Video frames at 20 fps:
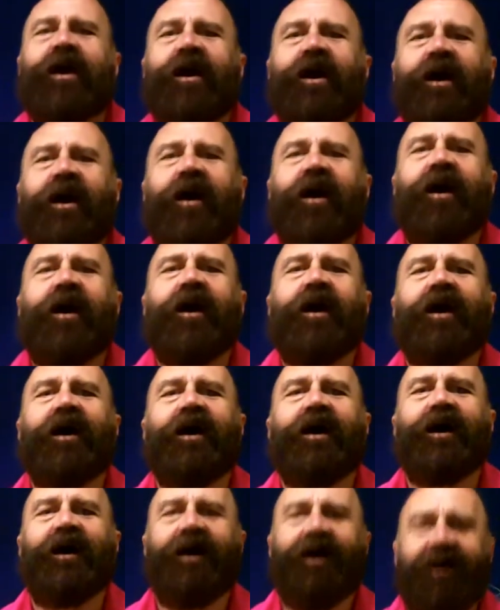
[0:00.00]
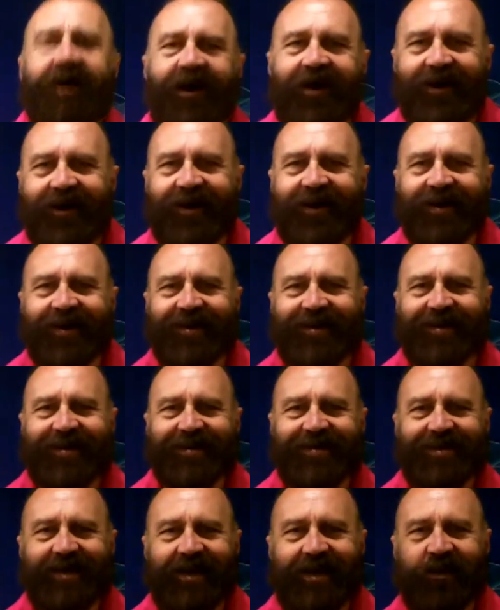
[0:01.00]
I
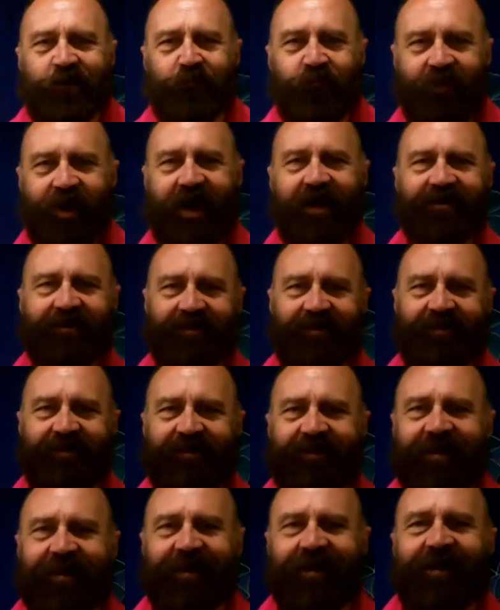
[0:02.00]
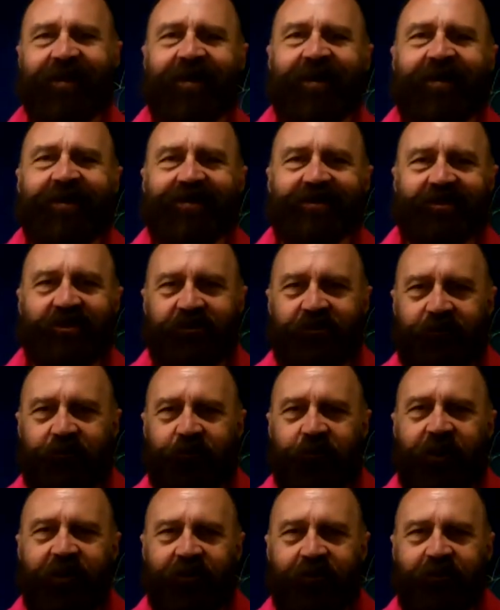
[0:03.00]
take a breath
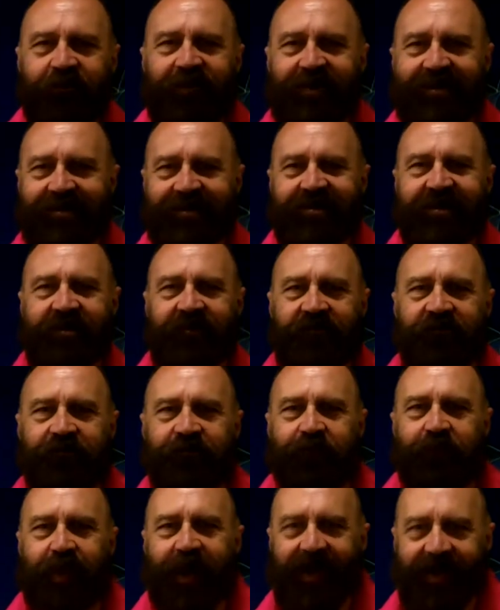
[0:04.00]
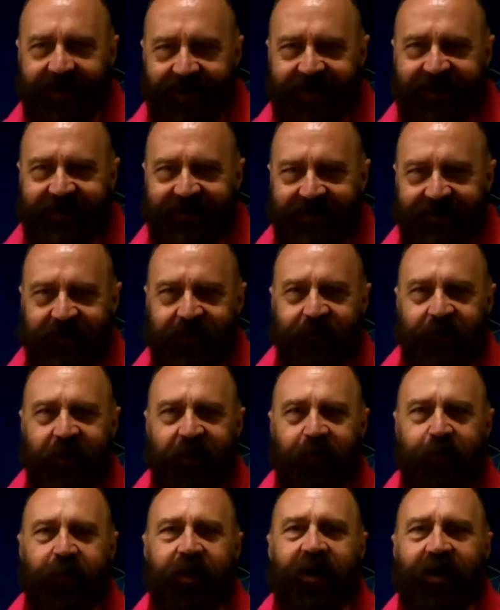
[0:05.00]
to welcome myself back into
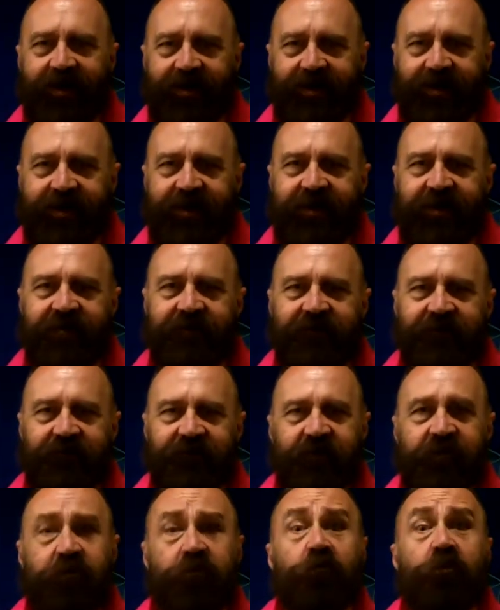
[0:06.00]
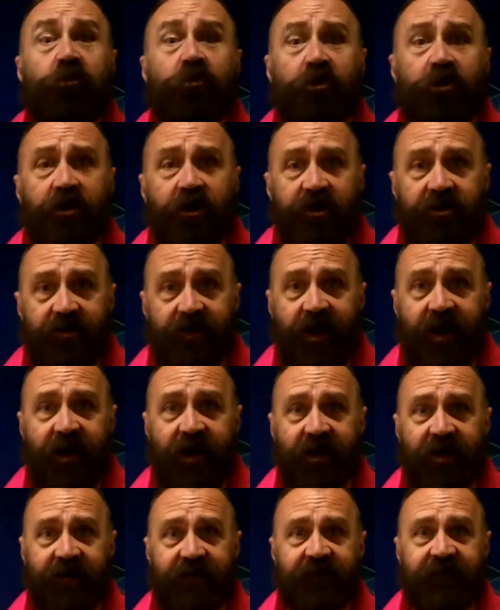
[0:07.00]
my body and feel more
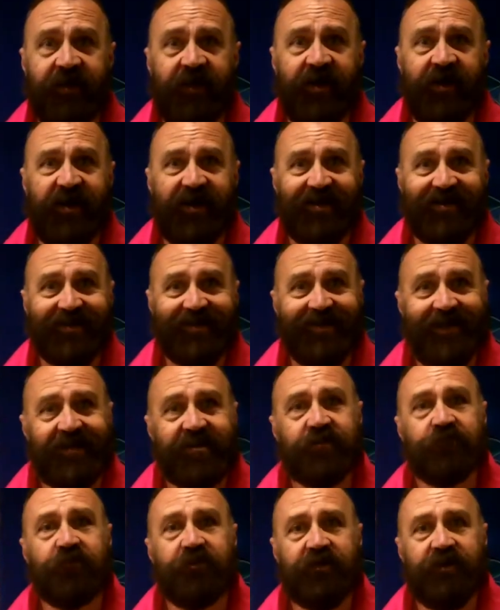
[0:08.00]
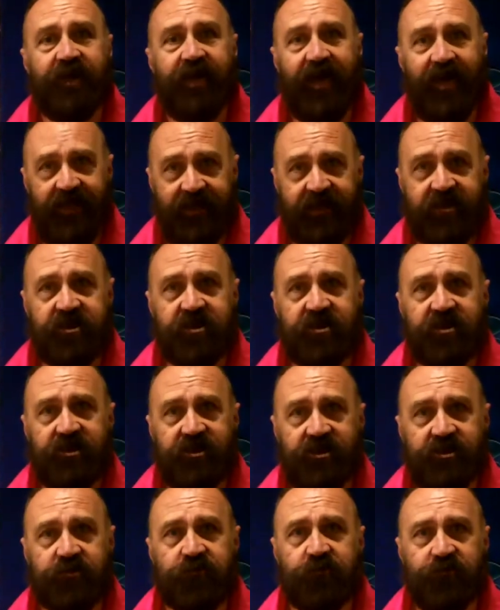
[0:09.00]
alive, because that's what the
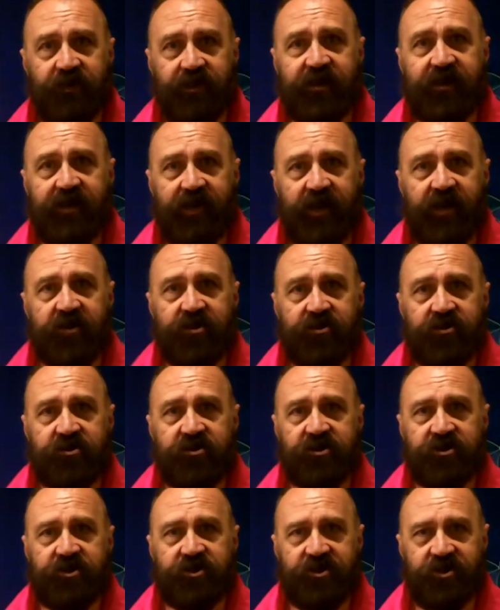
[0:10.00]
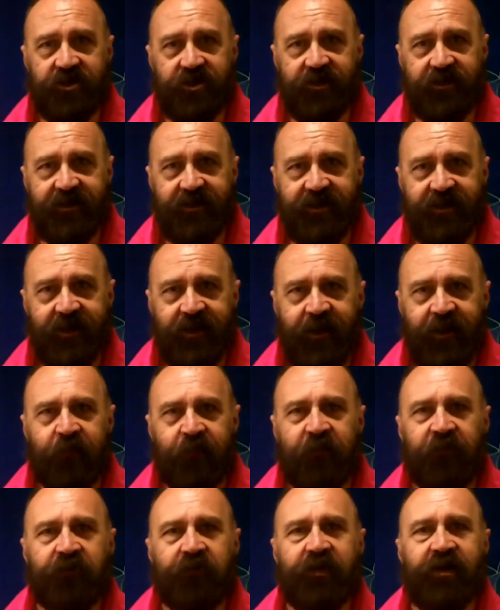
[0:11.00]
ancients really understood.
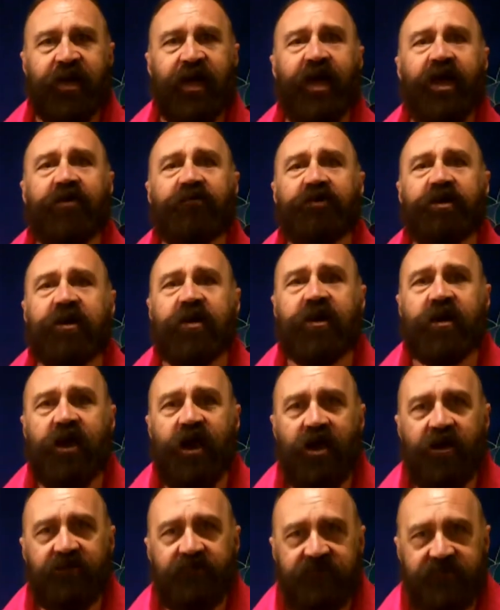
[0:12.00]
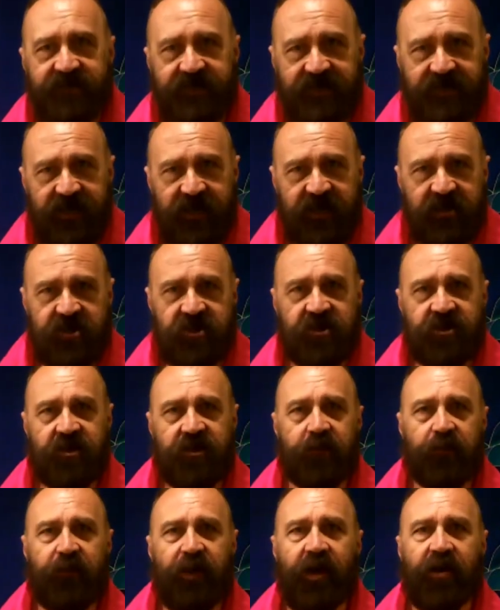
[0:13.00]
We've been having a
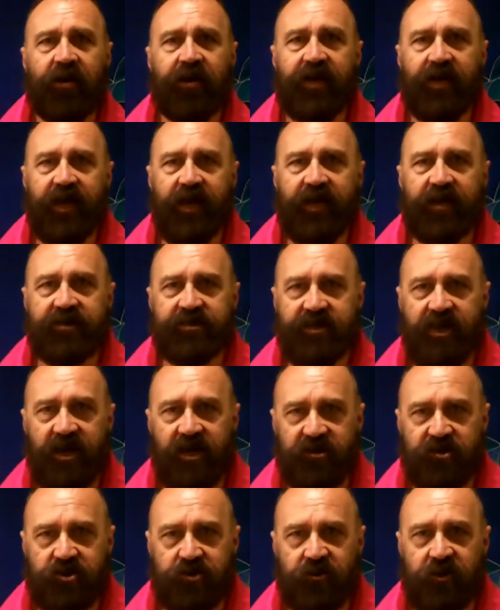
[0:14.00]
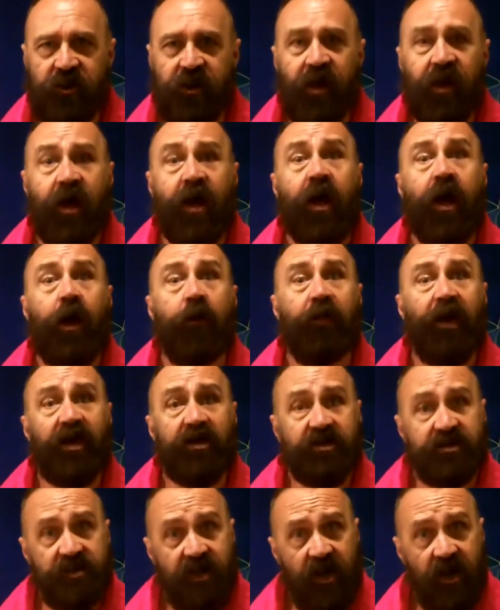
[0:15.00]
conversation about gay Tantra,
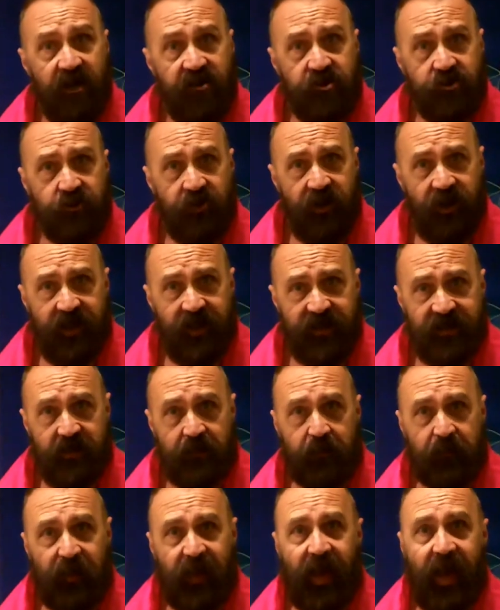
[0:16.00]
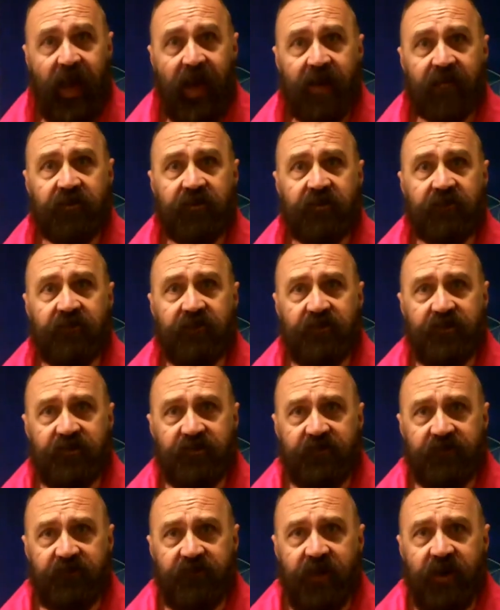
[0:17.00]
about Tantra as a path of the
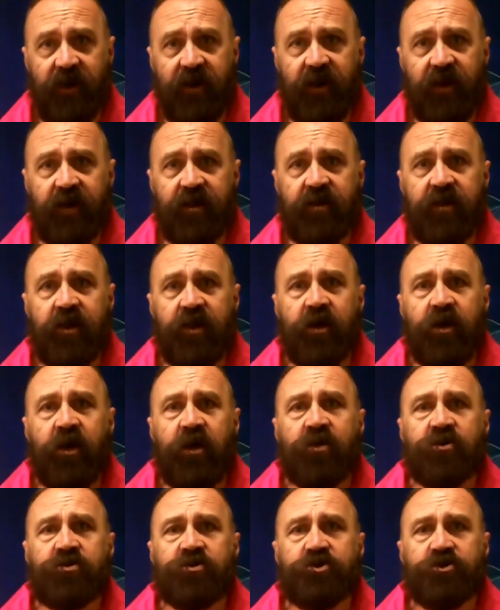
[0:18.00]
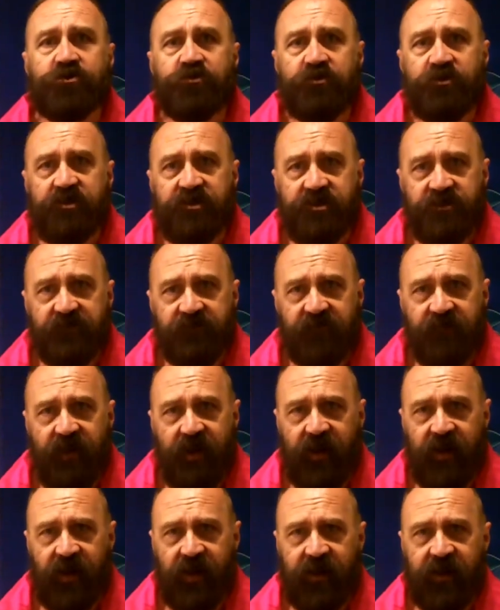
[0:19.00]
divine to the
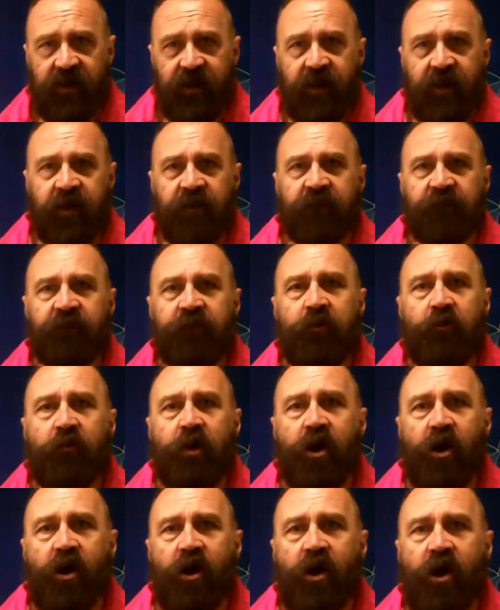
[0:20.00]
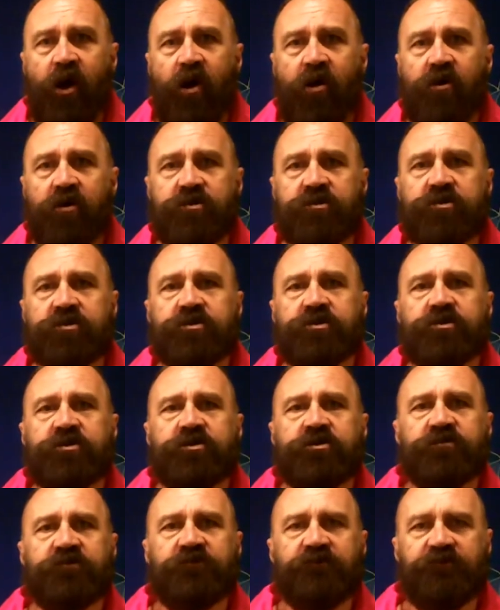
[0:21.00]
divine, from our hearts
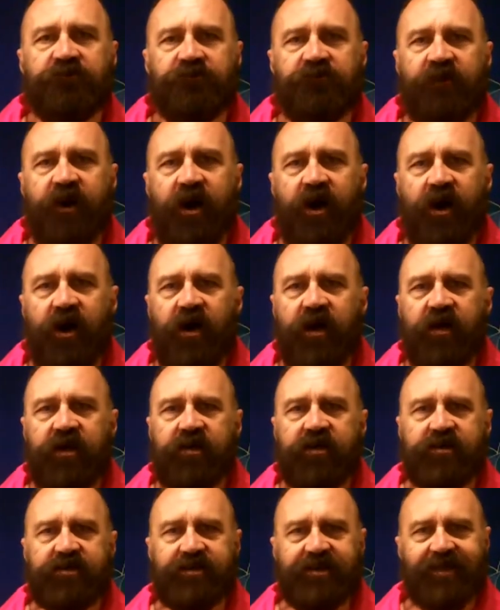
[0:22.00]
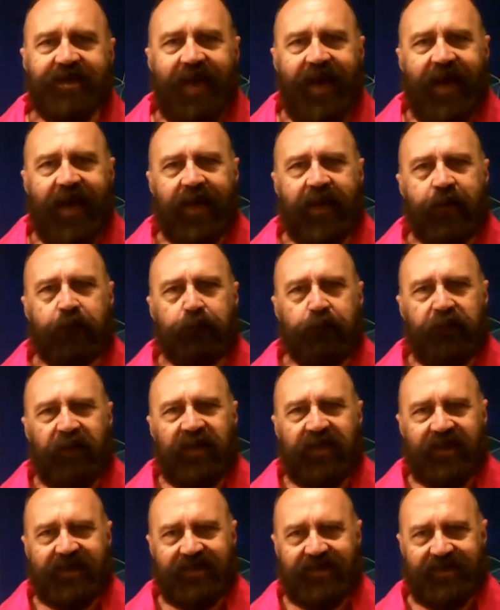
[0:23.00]
to find that
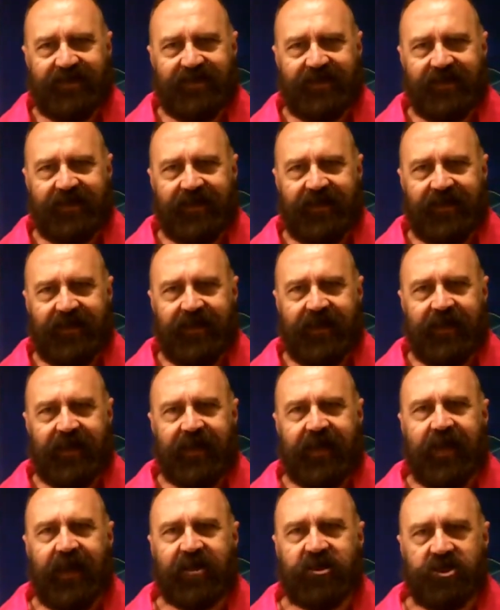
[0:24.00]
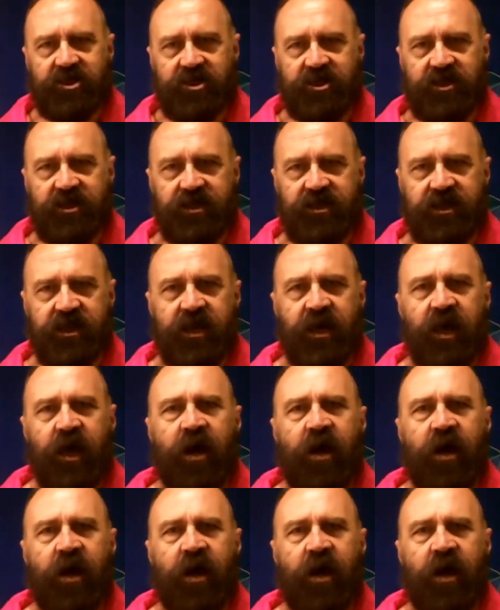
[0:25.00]
big C connection